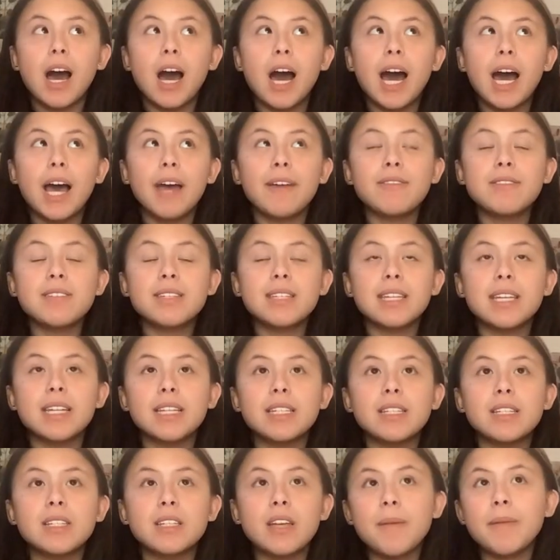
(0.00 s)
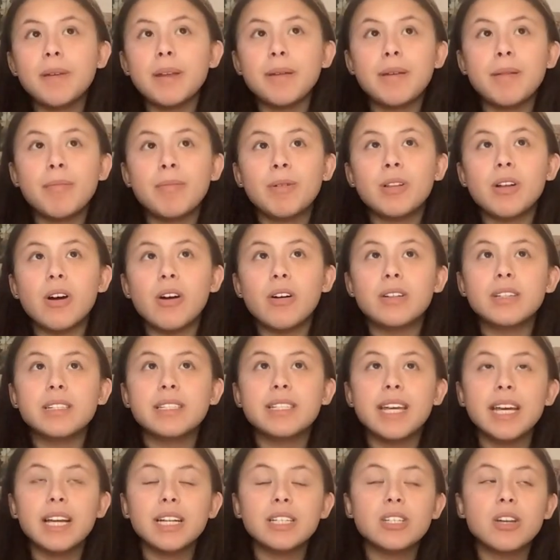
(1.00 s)
I've seen so many people
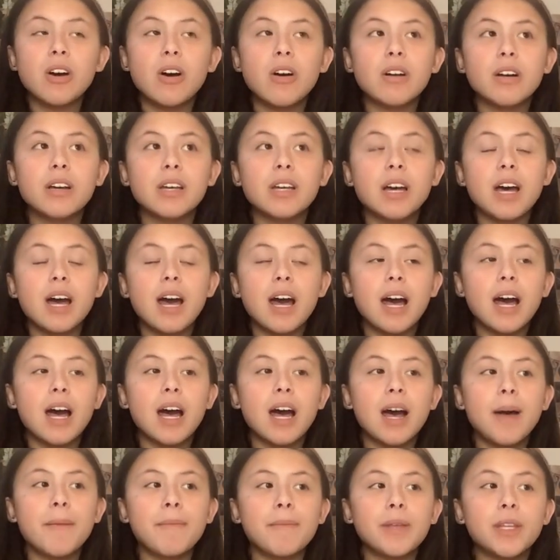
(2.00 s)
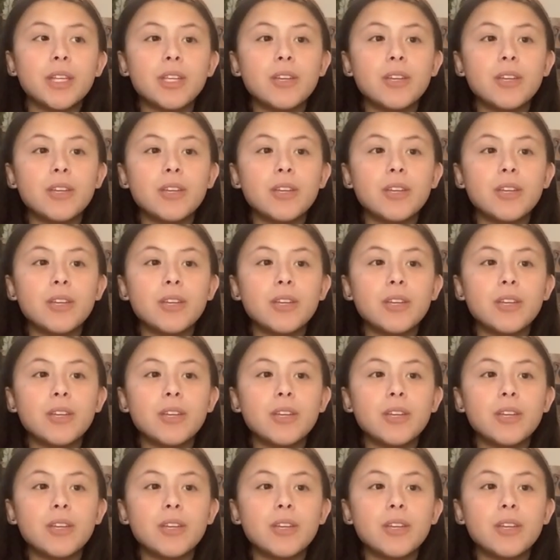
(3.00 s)
on TikTok um,